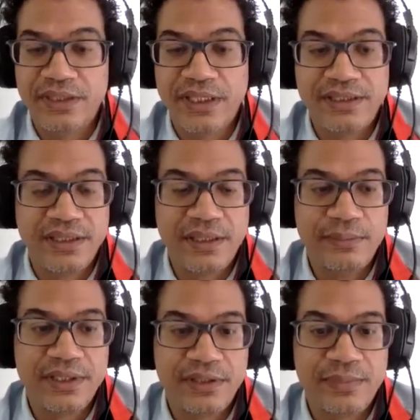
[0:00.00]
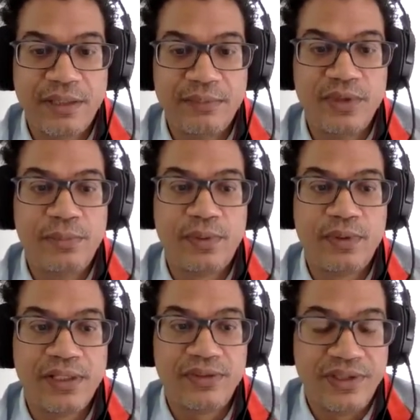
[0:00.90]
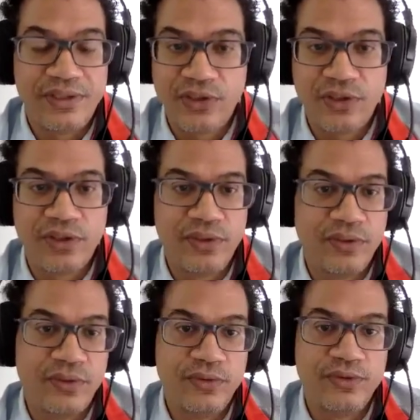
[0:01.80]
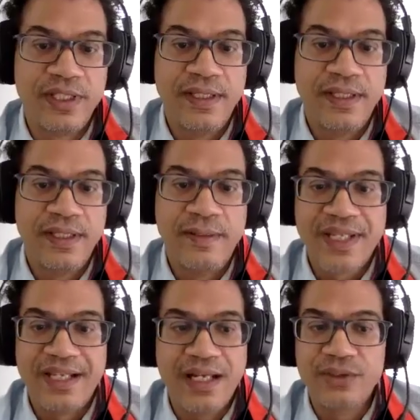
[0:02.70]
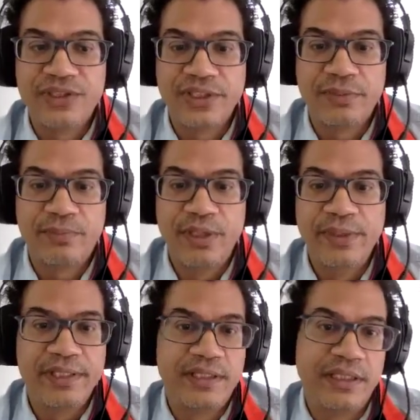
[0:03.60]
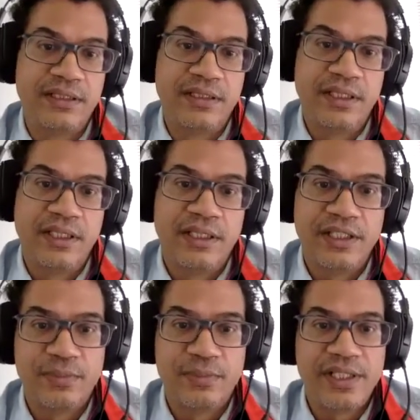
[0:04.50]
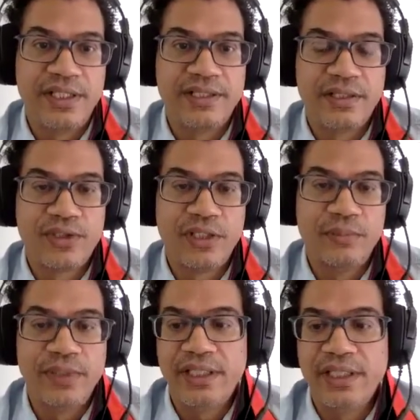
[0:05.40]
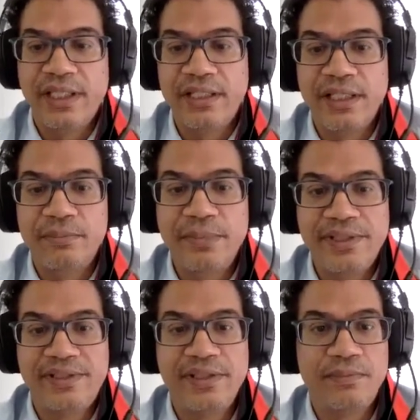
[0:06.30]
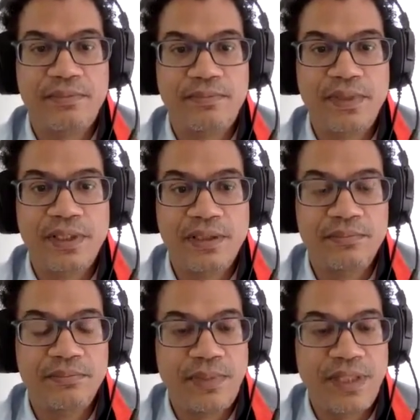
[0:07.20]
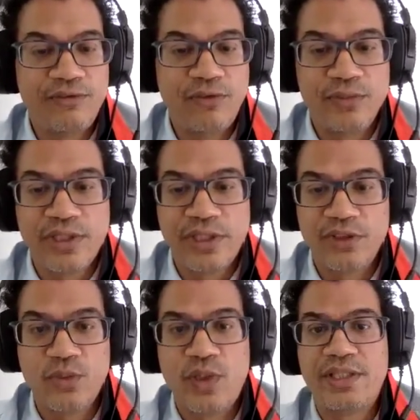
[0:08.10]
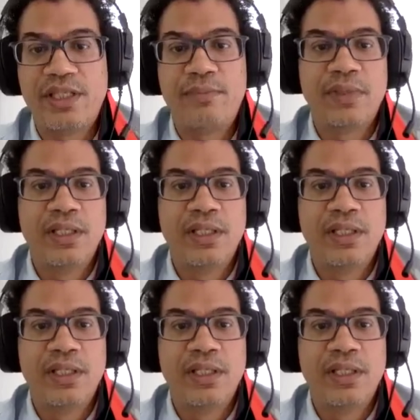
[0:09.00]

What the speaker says: as I said, it's become really pronounced. It shot through the roof. And now it's just permeating, especially social media and messaging platforms such as WhatsApp.